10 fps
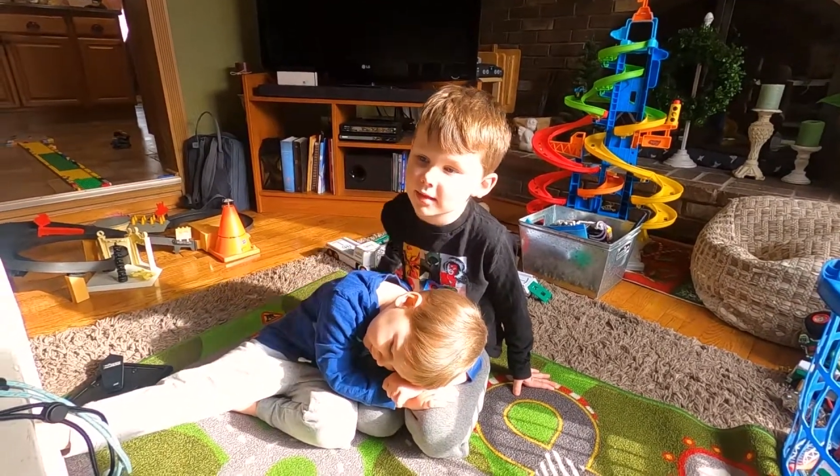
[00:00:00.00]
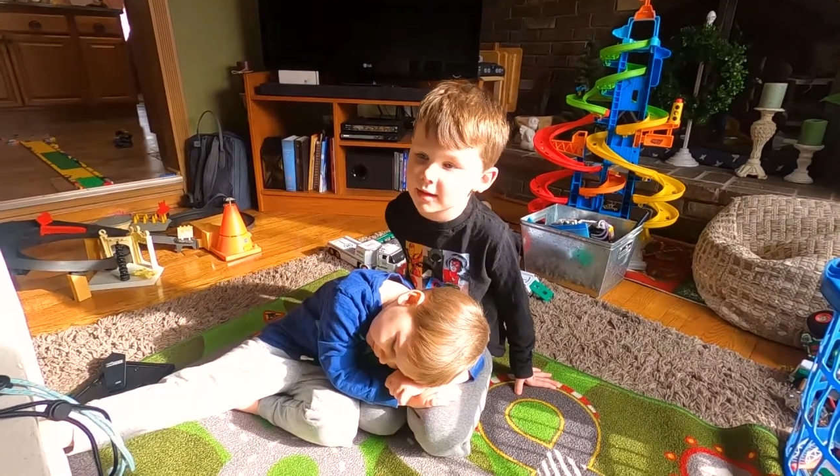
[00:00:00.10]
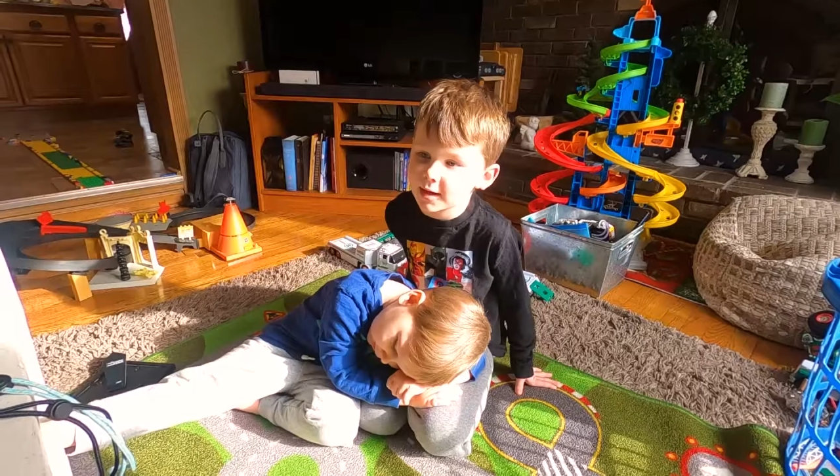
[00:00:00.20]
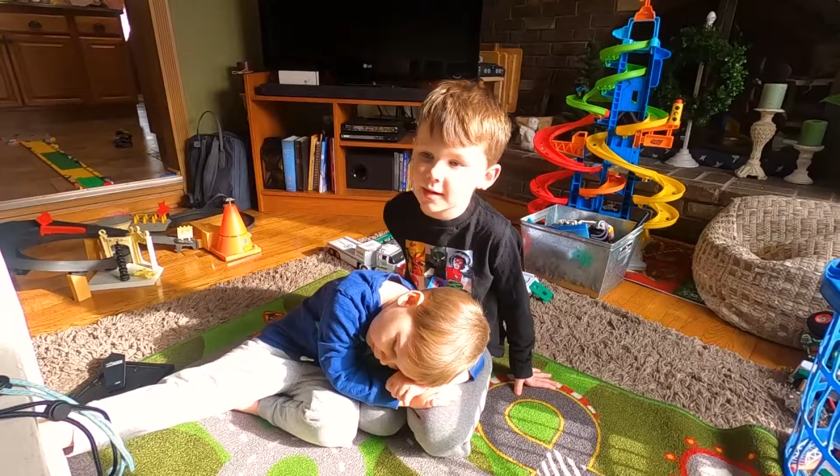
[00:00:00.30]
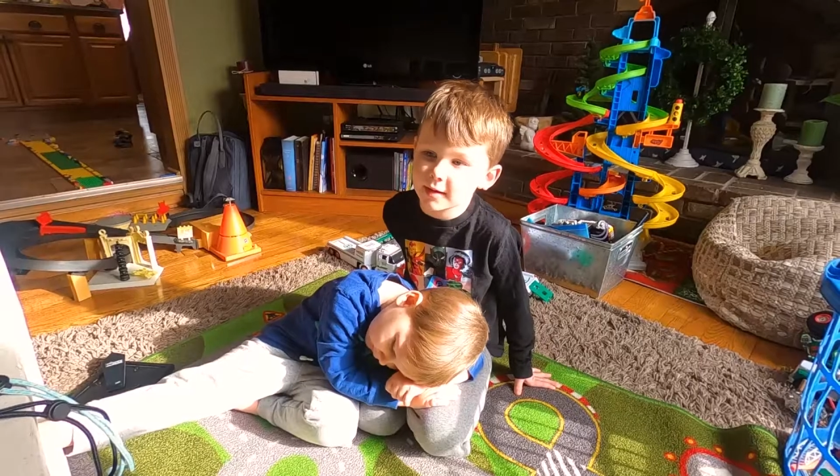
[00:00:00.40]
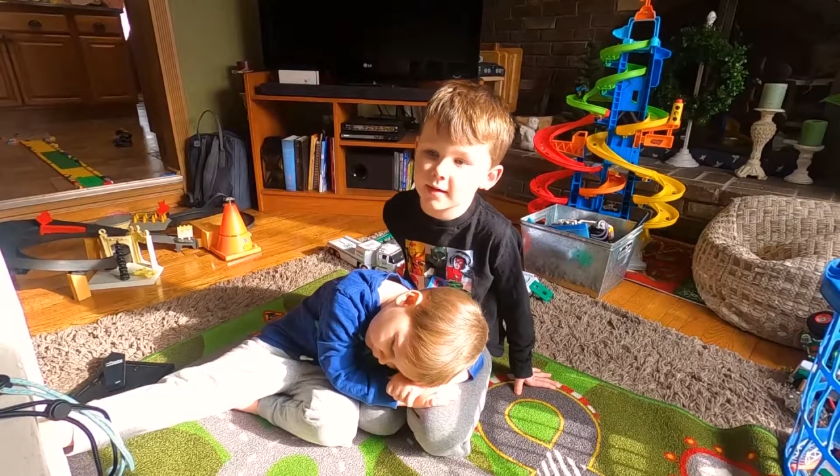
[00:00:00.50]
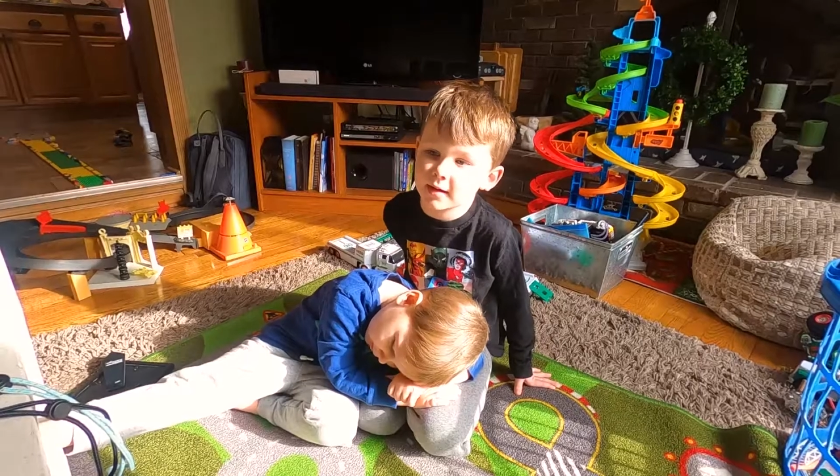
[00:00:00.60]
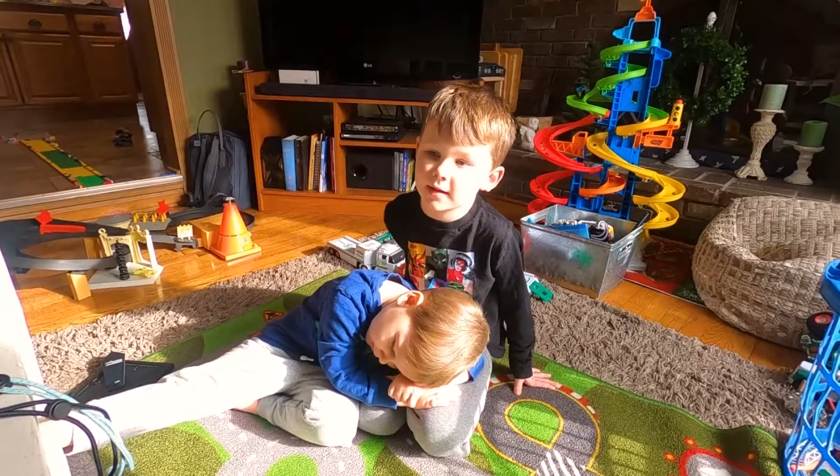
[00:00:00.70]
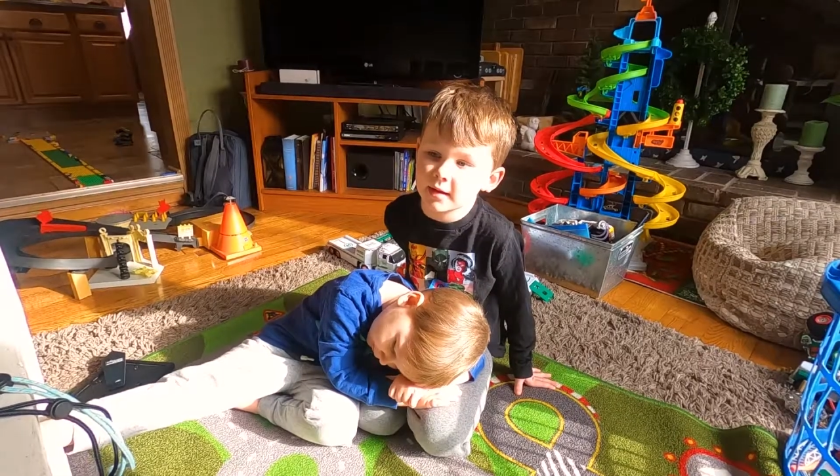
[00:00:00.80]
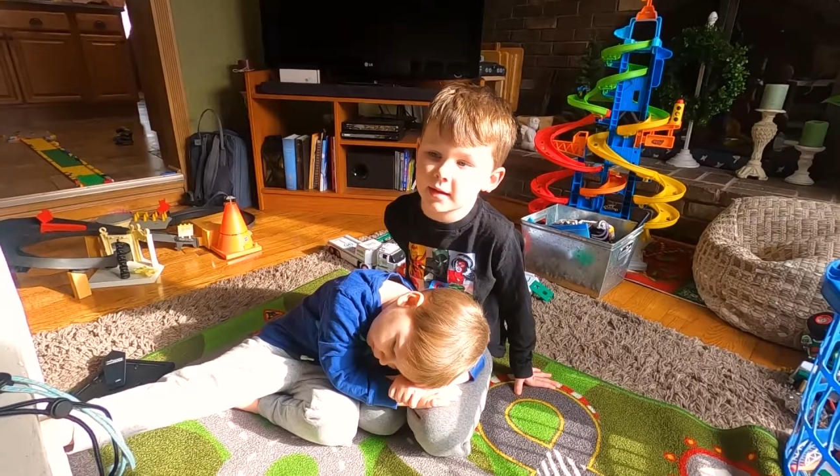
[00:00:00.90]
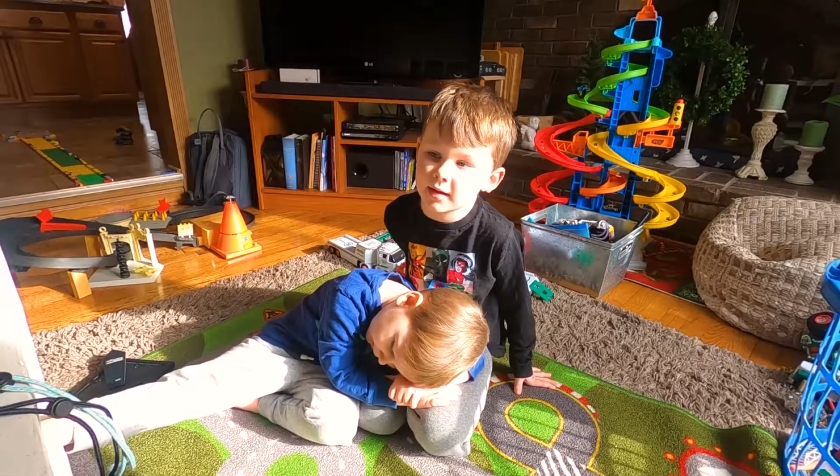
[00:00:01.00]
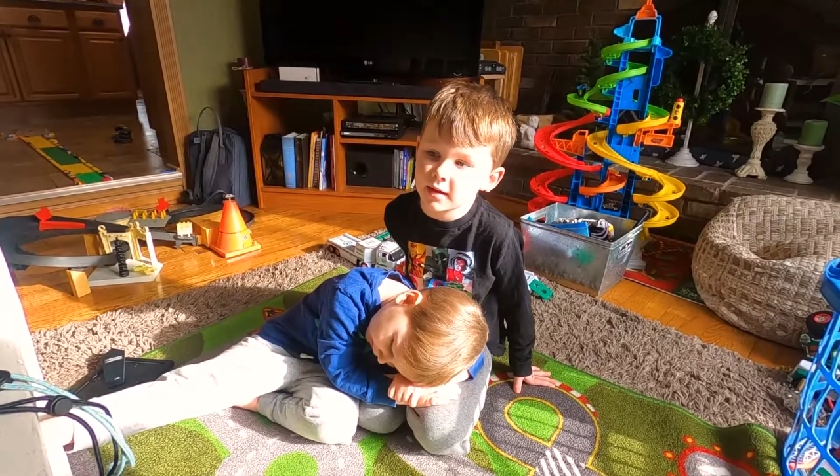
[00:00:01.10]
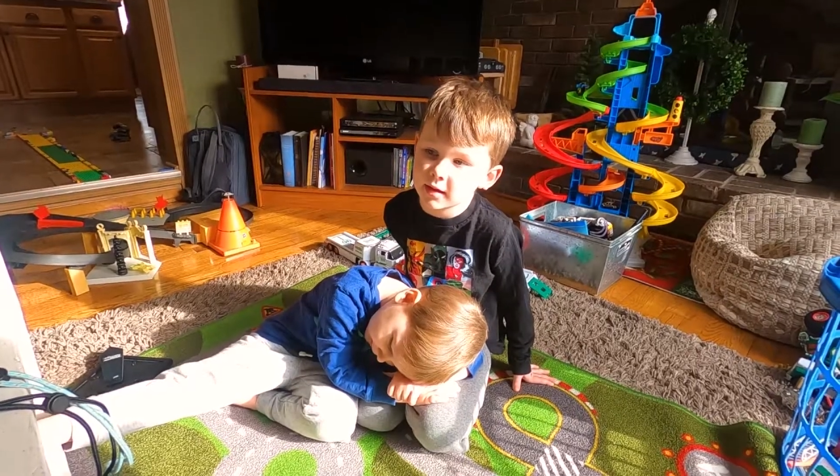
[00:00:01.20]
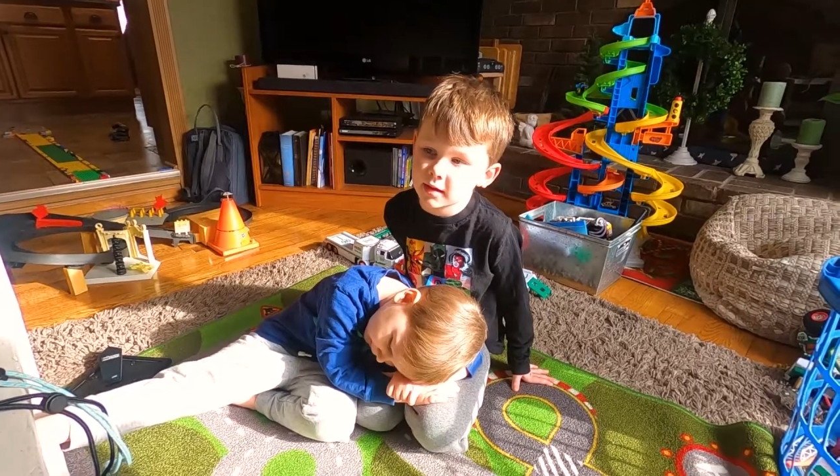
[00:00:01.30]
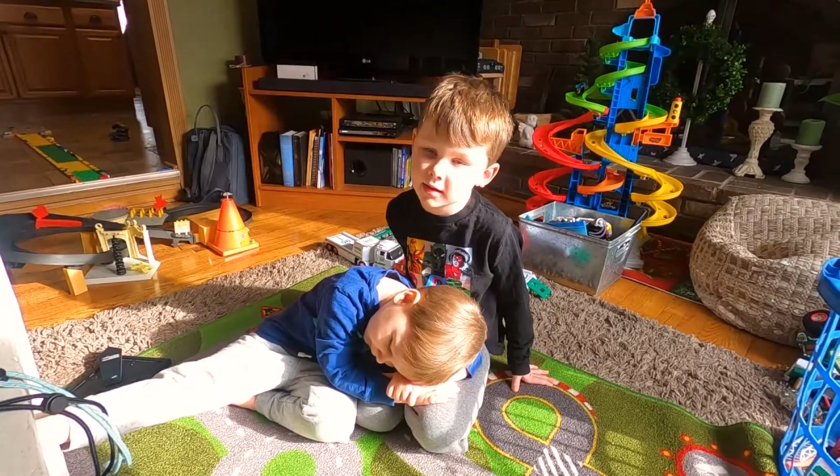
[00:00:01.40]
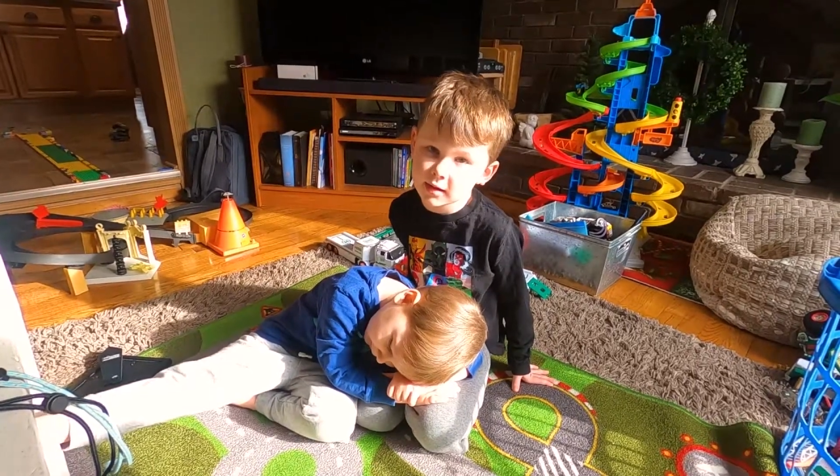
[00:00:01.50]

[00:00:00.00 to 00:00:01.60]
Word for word: And what about you, Owen? What do you miss from